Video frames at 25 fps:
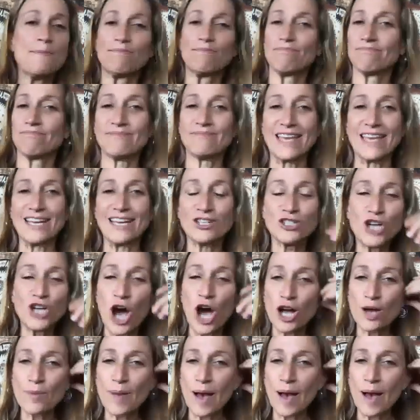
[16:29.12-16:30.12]
they can
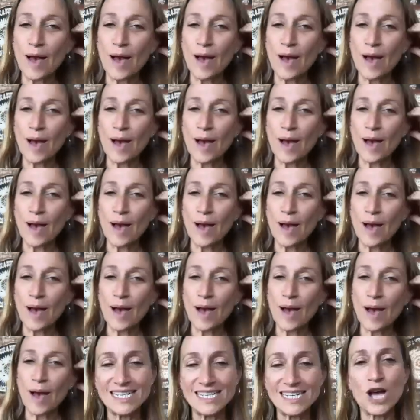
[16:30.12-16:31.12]
talk about biodiversity,
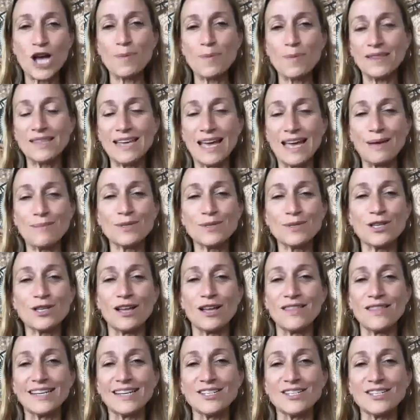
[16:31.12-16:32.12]
they can talk about the Amazon,
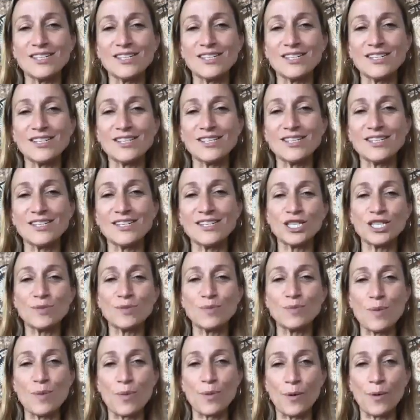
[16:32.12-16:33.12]
they can talk about Indigenous
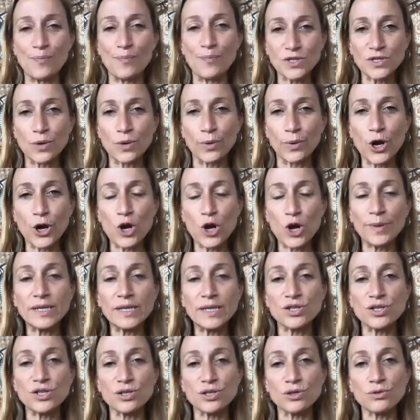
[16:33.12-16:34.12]
people. So we're
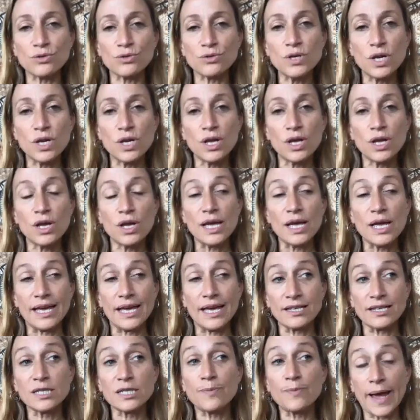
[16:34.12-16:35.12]
hoping to
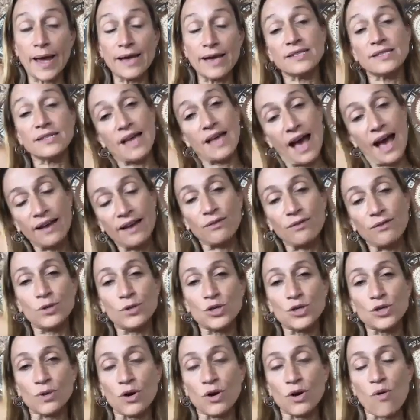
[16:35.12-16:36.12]
expand that,
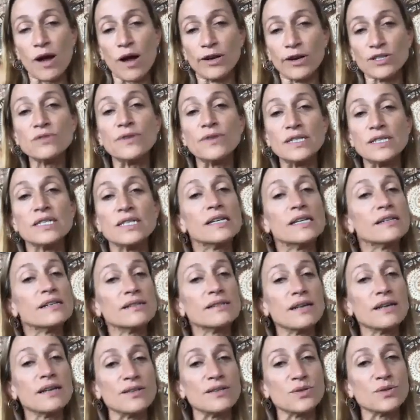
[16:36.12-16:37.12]
which requires
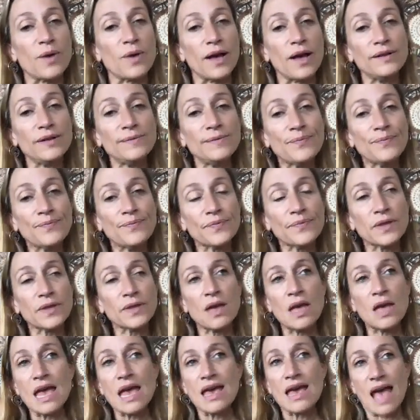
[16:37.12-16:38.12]
funding as well.
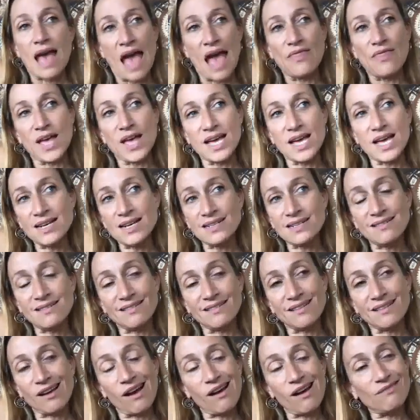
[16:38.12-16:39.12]
And
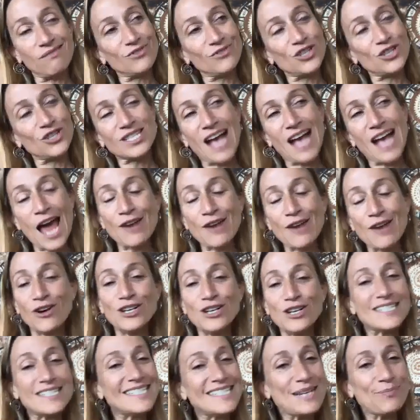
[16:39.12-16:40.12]
then just kind of
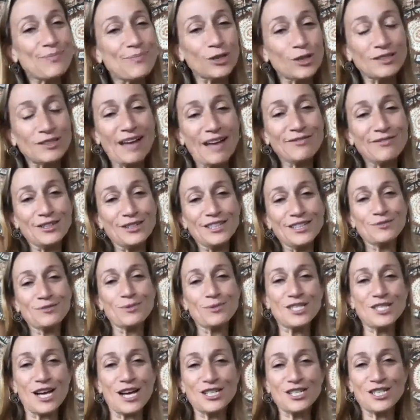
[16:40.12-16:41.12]
on a deeper level, and we
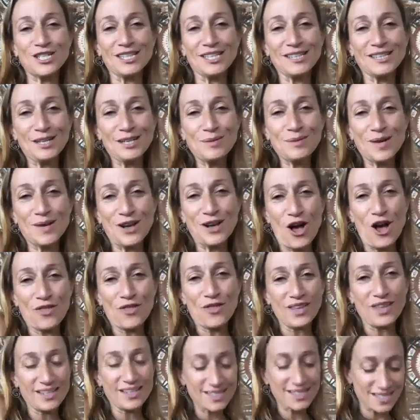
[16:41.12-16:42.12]
touched a little bit on
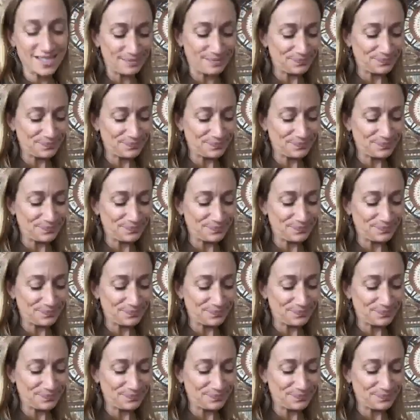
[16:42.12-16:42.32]
this,